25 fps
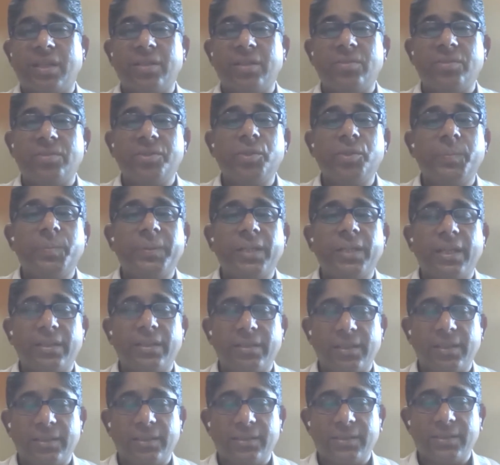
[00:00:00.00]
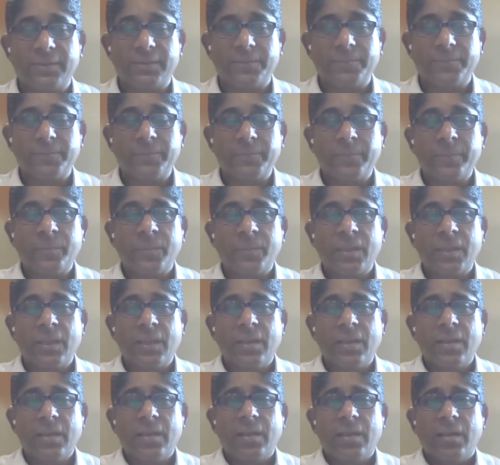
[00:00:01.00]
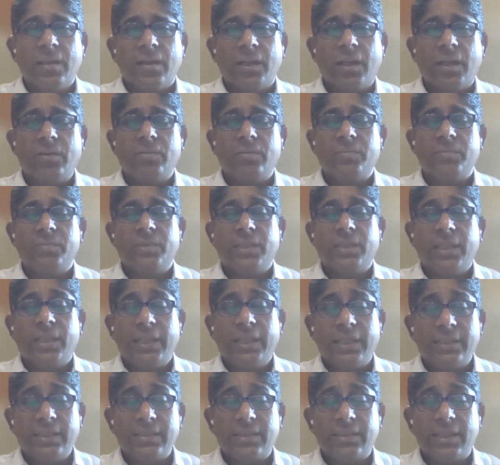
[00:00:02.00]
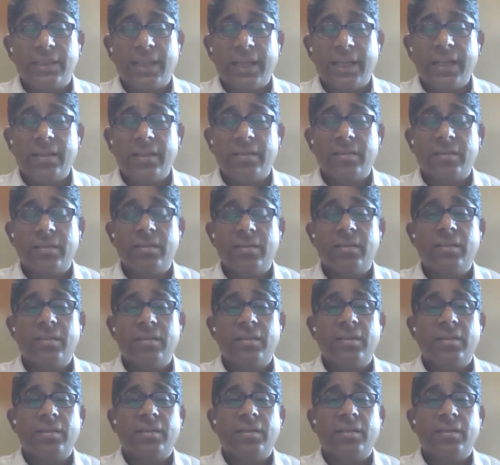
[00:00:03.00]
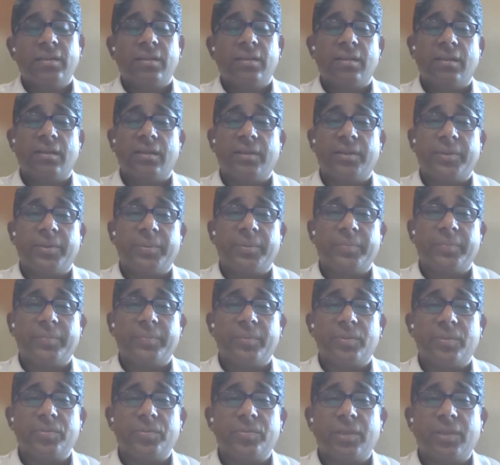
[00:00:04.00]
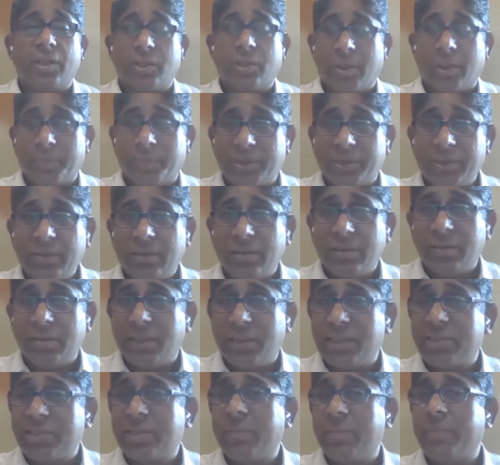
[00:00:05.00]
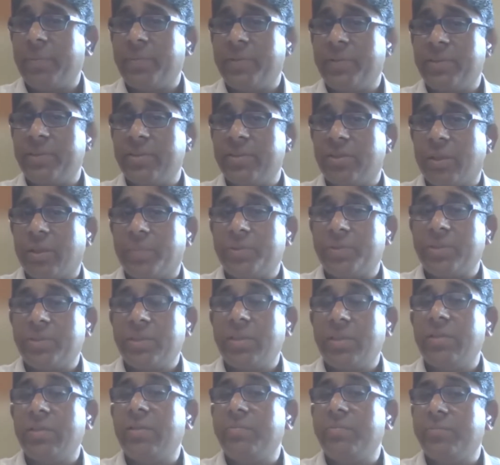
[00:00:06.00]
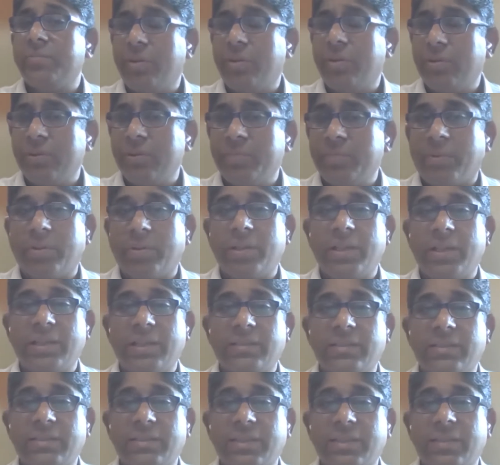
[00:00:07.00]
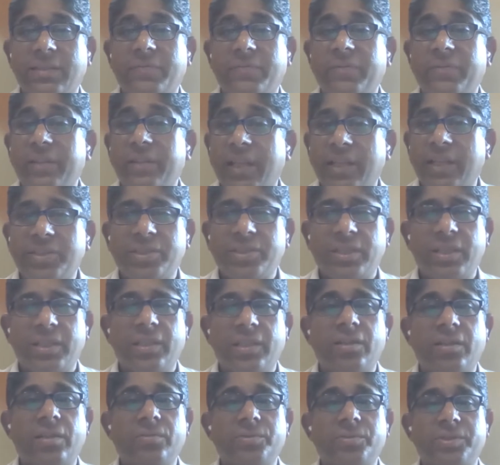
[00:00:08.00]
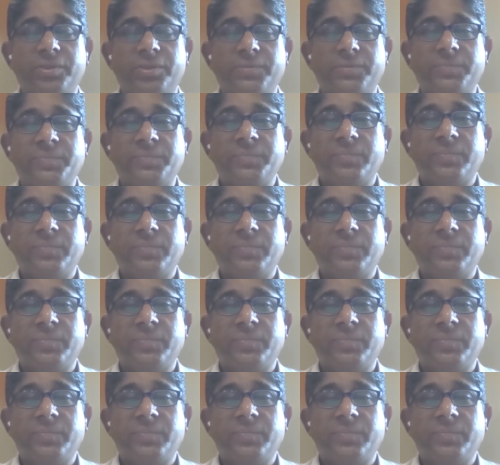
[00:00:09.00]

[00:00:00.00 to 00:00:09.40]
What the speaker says: UPI rails. Now, it has led to adoption, digital payment adoption, and more importantly, as I said, financial inclusion.